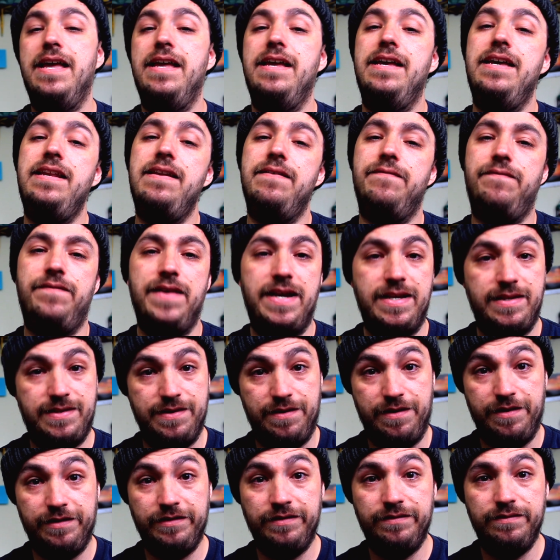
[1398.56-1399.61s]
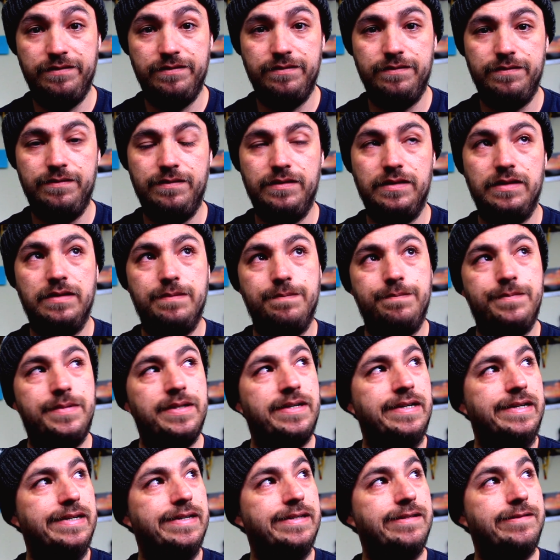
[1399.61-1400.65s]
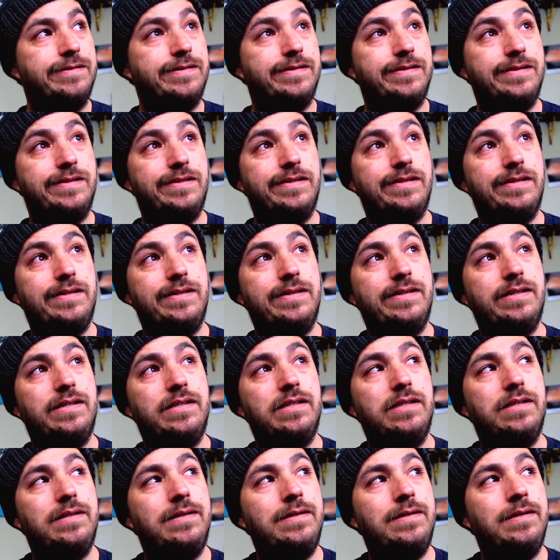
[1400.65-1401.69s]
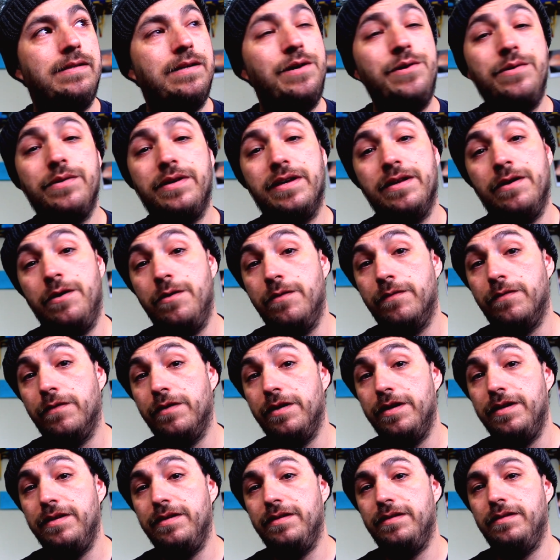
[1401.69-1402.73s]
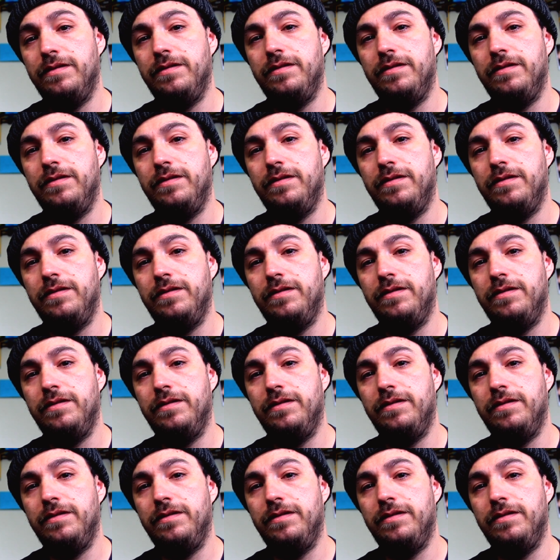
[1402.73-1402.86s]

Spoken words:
Hit it face on, because you don't get over it.